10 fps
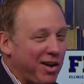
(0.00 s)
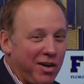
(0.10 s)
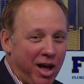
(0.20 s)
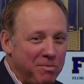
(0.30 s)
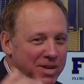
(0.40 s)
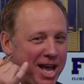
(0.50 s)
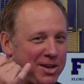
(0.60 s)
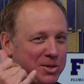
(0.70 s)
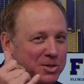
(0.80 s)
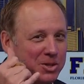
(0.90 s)
So I'm down
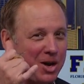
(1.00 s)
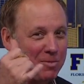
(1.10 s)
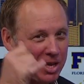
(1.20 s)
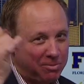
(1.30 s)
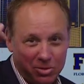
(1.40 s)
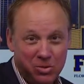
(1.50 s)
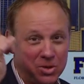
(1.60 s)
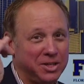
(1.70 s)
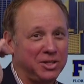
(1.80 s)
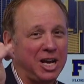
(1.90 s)
here, sir. I'm doing
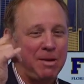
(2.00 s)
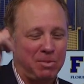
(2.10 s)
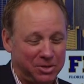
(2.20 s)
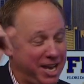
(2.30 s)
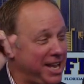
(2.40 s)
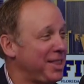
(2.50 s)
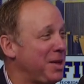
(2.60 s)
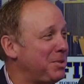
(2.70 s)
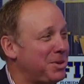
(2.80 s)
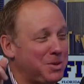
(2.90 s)
a good job. I'm shaking
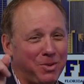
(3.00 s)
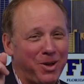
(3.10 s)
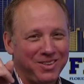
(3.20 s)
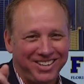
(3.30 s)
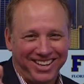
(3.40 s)
that bush, boss.